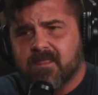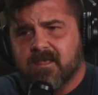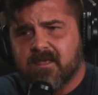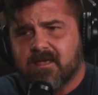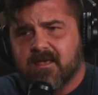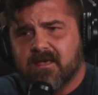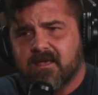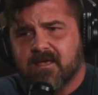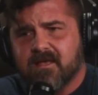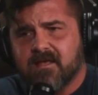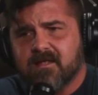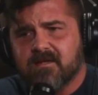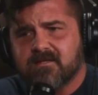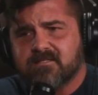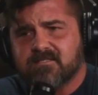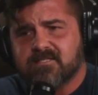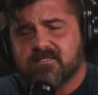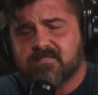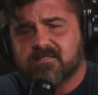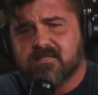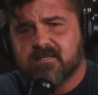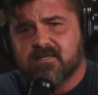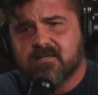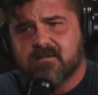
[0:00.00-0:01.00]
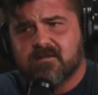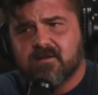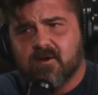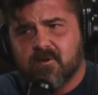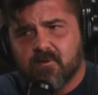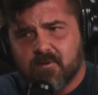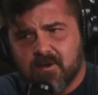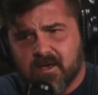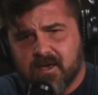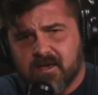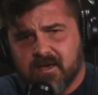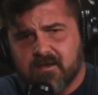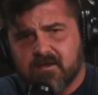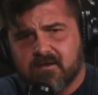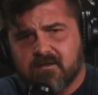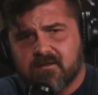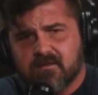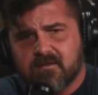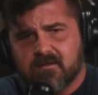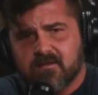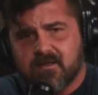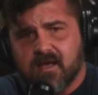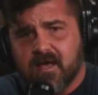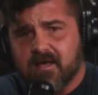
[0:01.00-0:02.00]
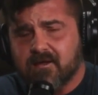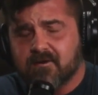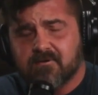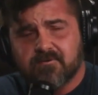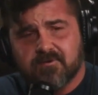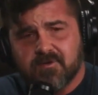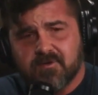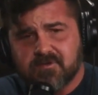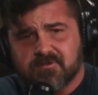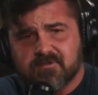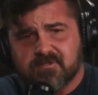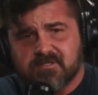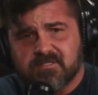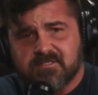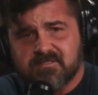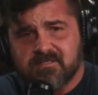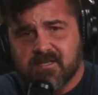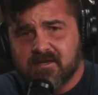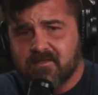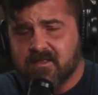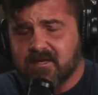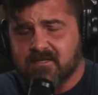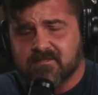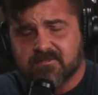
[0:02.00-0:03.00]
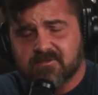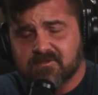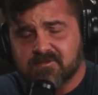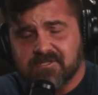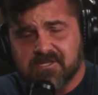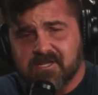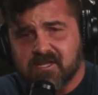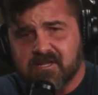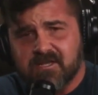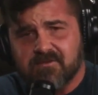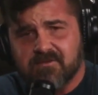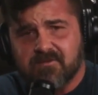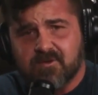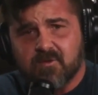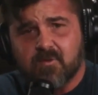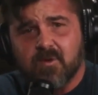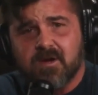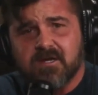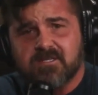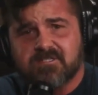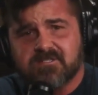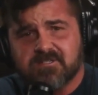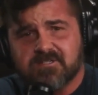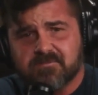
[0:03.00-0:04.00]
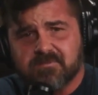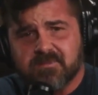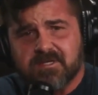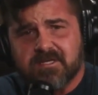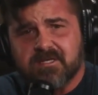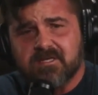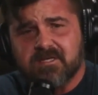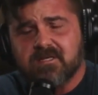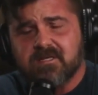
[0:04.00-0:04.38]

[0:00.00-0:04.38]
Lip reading: And she said, okay. I don't usually say that, so she didn't even question me.